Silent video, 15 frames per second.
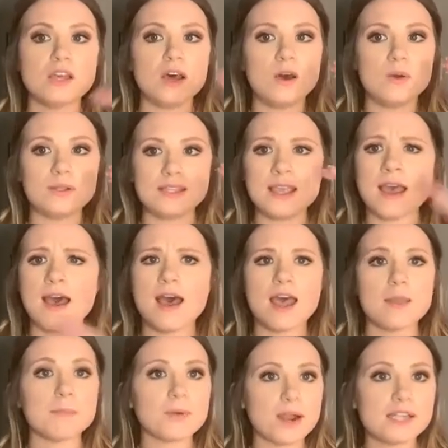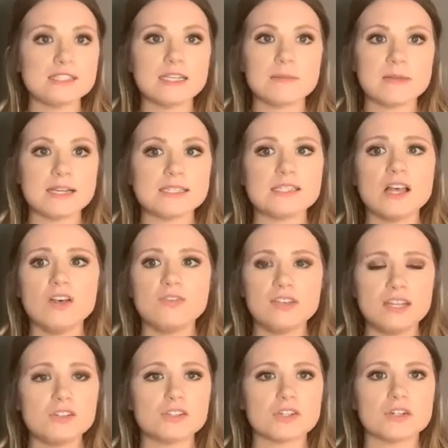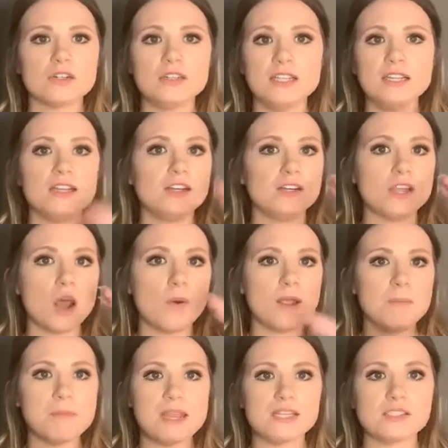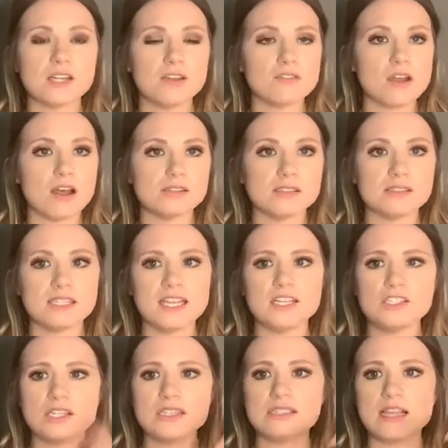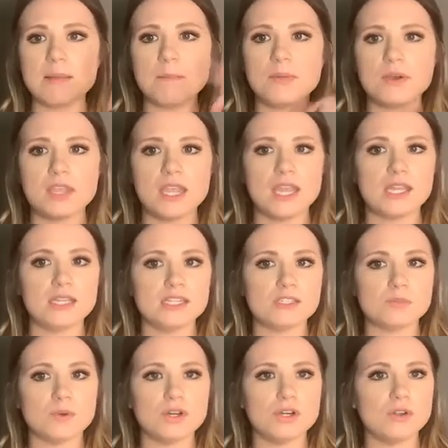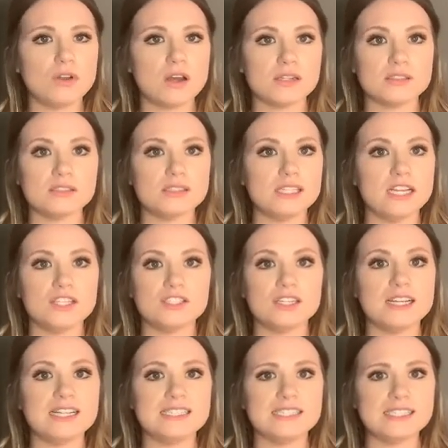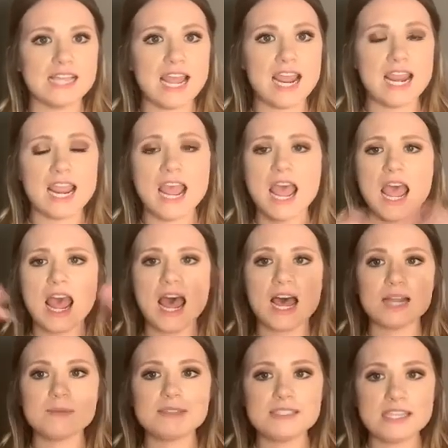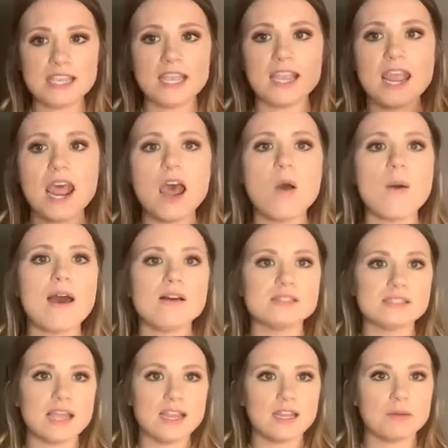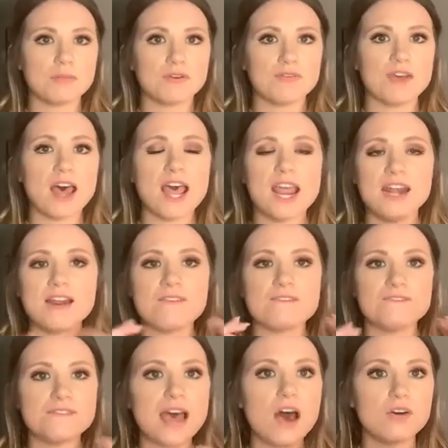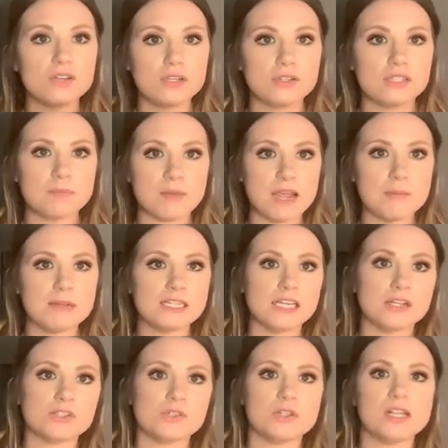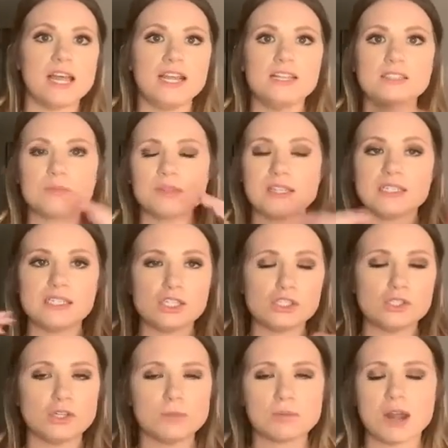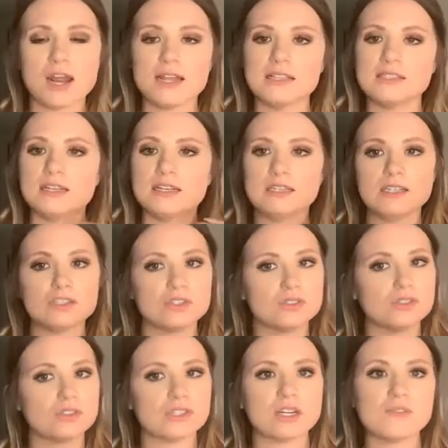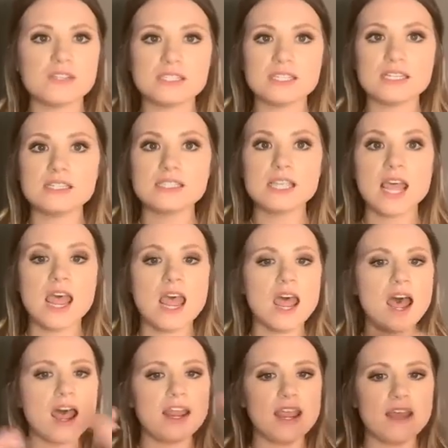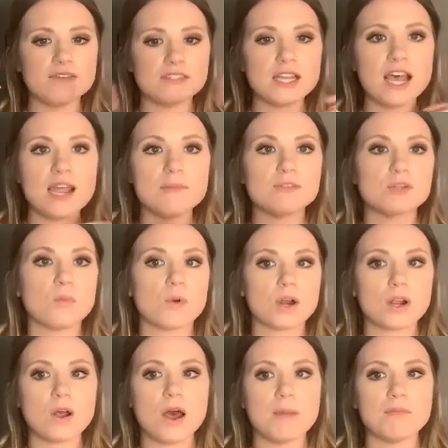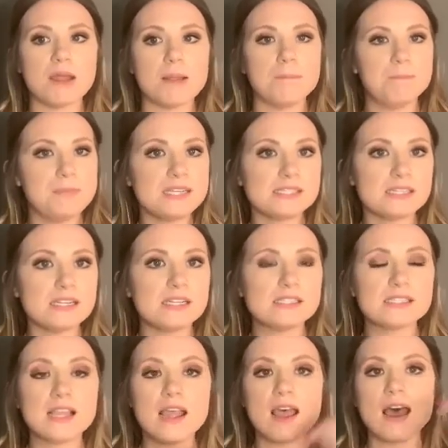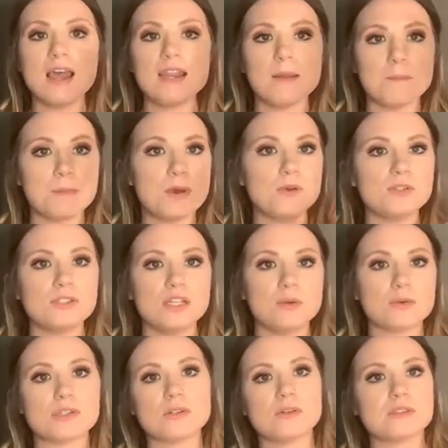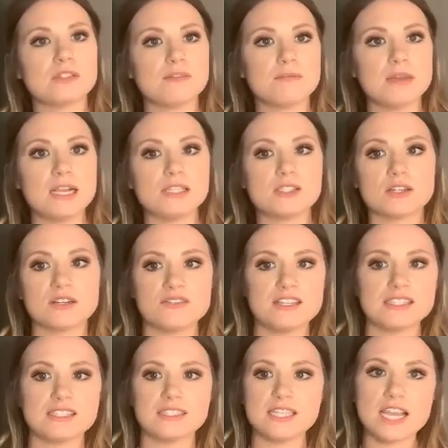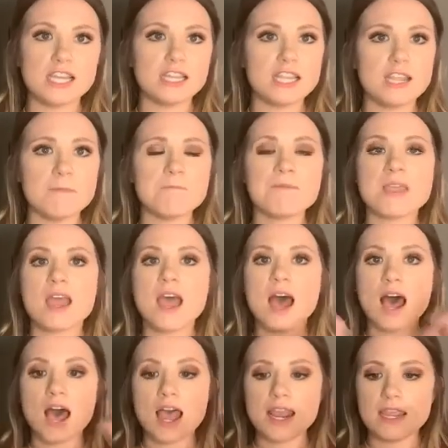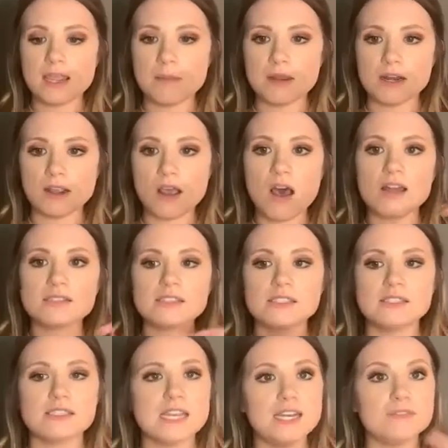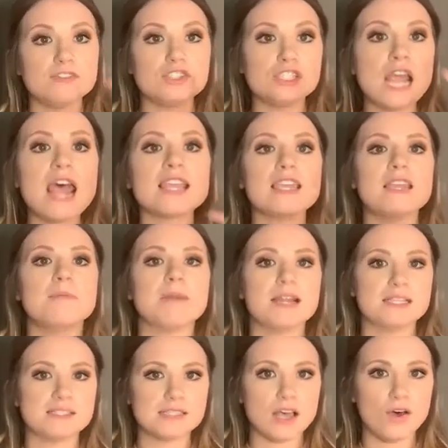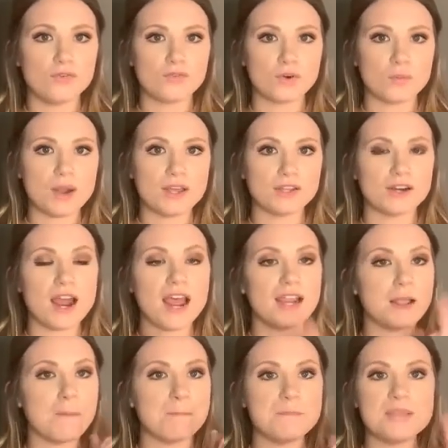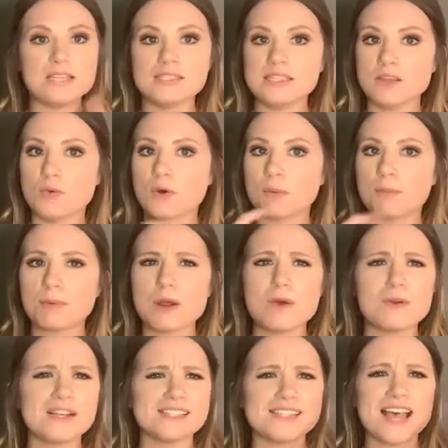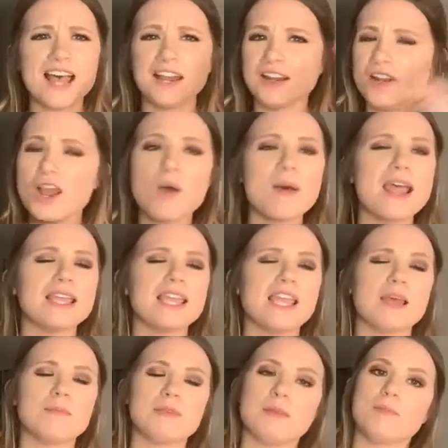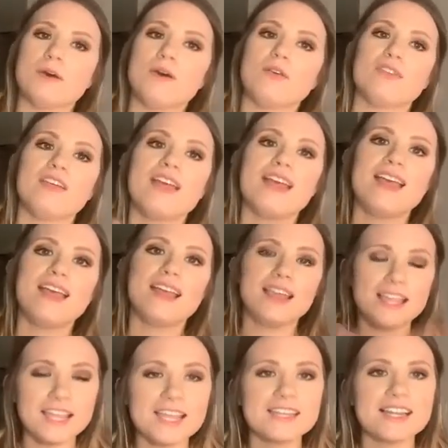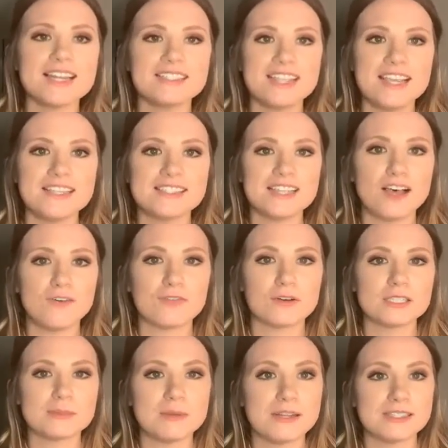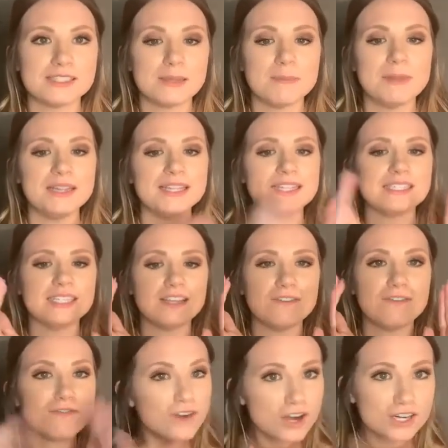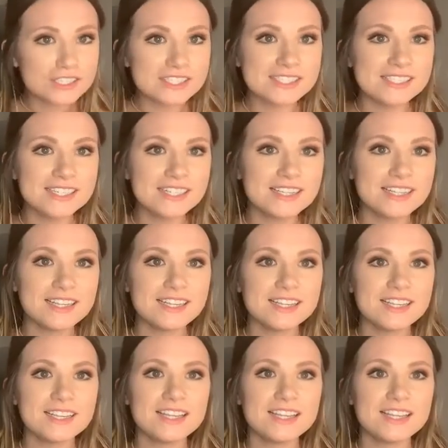So yeah, I'm pricing myself internally and going based off consultations. I'm booking at least 1 new consultation a day. I'm seeing how else I can provide value to my potential clients with additional products and additional services. I have time to work on my business. I am posting results of my service daily. I am in a constant state of checking myself for whether I am busy or broke, because I know I can't be both, and I take self-responsibility first.